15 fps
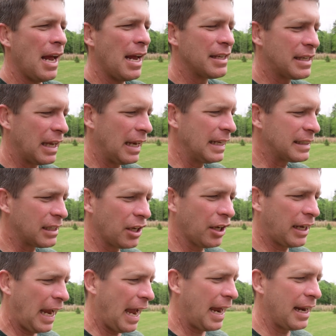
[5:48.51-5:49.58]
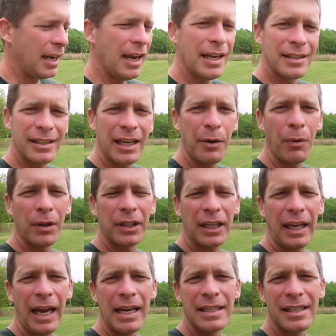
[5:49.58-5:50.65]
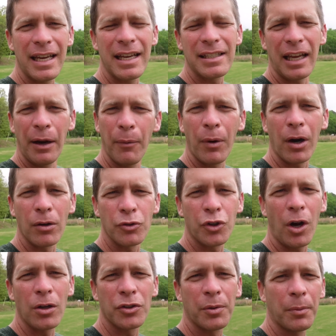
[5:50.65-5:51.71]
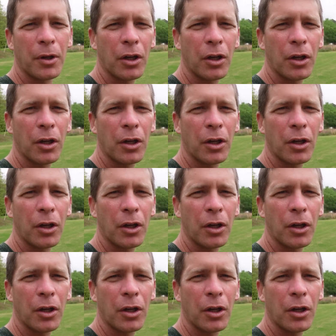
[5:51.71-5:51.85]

And so let's look at it and see what the case is, and then we're gonna draw some